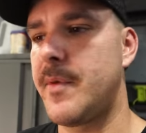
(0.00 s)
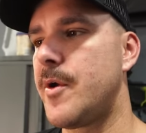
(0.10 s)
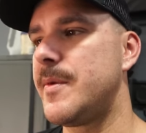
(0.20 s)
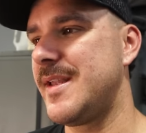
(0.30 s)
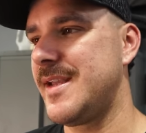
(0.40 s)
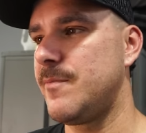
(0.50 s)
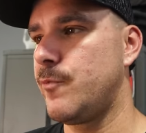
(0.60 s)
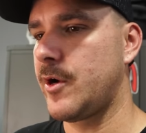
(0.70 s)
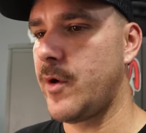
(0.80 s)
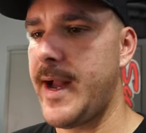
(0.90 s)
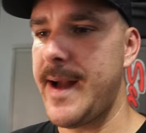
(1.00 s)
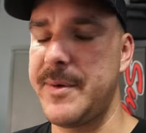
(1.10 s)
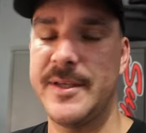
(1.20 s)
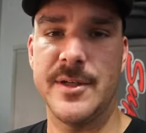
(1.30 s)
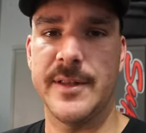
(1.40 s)
the moment, and we're quite
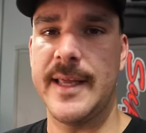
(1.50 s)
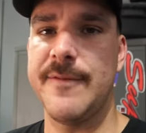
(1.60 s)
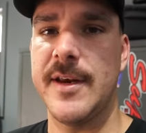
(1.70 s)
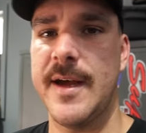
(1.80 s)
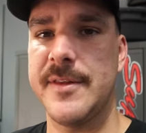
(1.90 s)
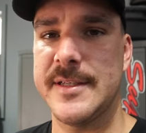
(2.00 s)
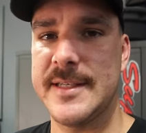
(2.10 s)
happy to leave it at this